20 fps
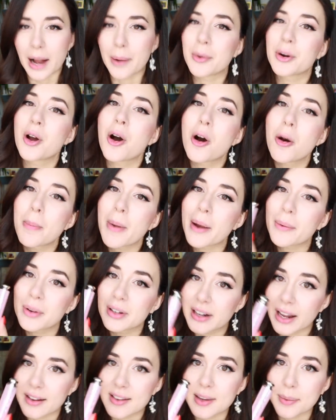I would hope I
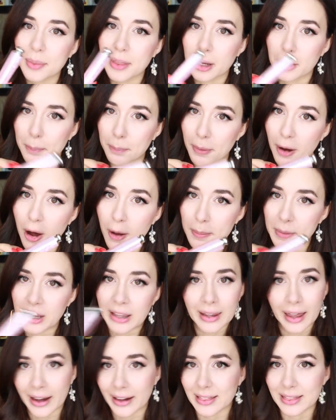would get something balmy
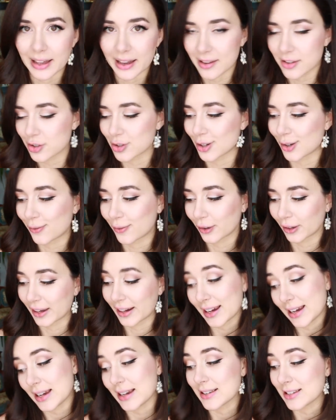like this just for
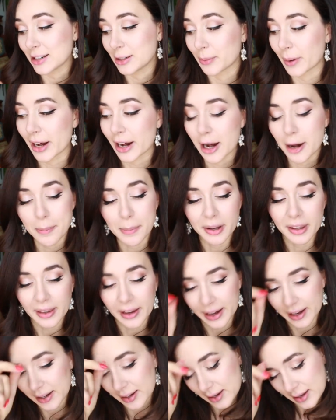like easy wear, but
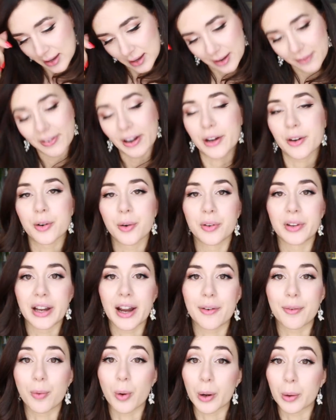like if I could only
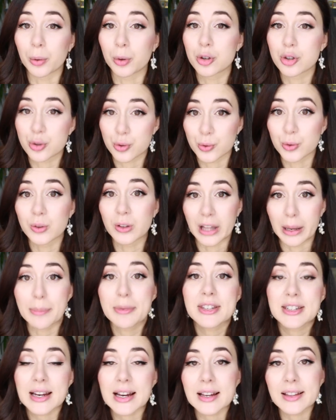have one true
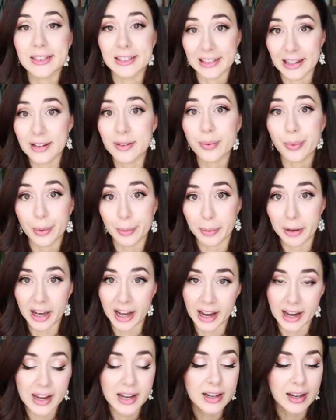lipstick, this would be
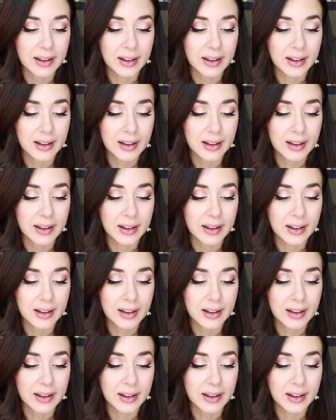it.